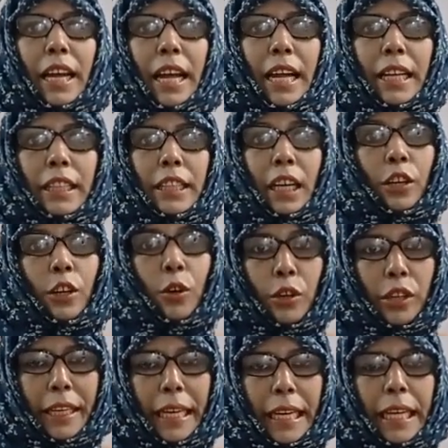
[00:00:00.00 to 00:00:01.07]
and the
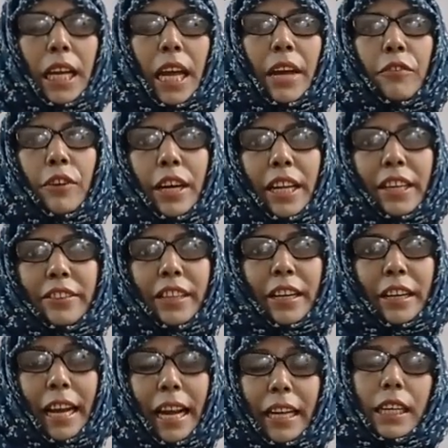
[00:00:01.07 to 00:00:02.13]
glory, whereas
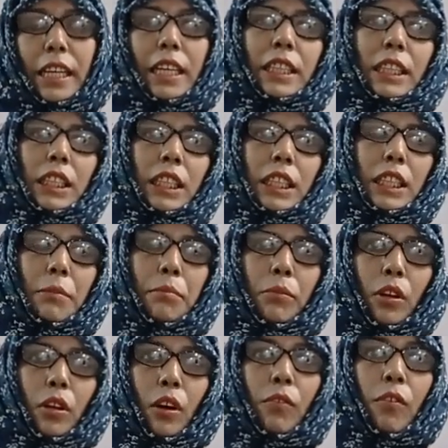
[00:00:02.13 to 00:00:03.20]
the red is the
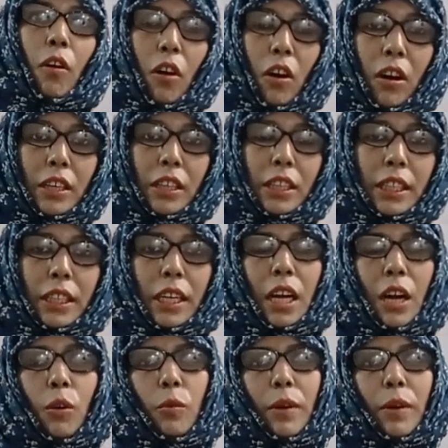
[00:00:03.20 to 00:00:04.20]
symbol of horror,